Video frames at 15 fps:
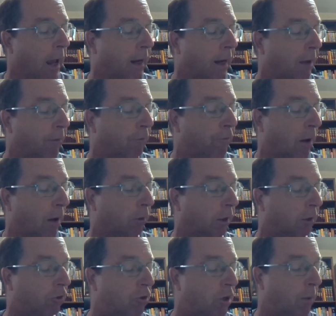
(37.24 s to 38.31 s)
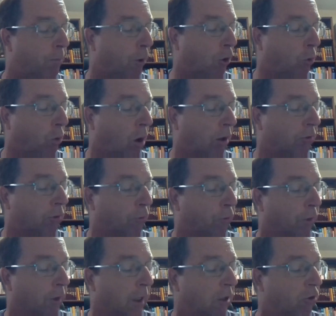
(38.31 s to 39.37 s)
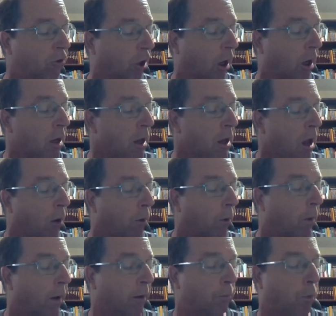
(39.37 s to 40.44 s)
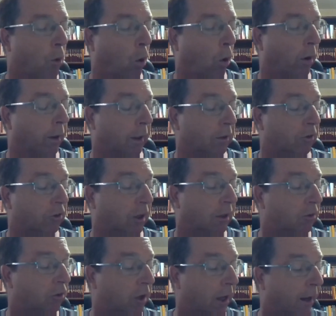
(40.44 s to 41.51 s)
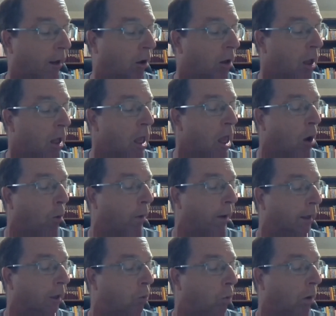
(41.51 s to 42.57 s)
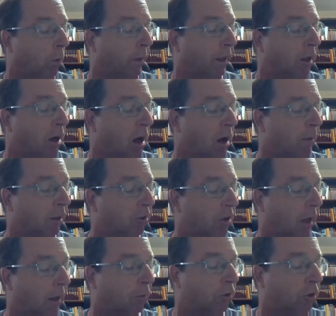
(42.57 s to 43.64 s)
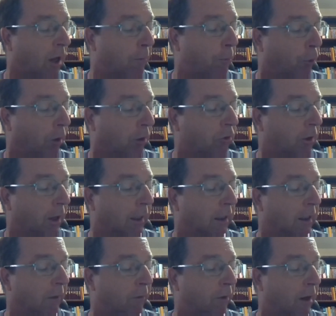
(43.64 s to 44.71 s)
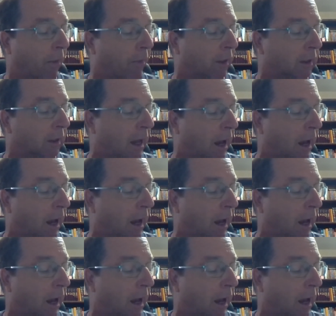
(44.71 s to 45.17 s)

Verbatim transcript: and having found a ship across to Phoenicia, we went aboard and set sail. We, when we had come in sight of Cyprus and leaving it on the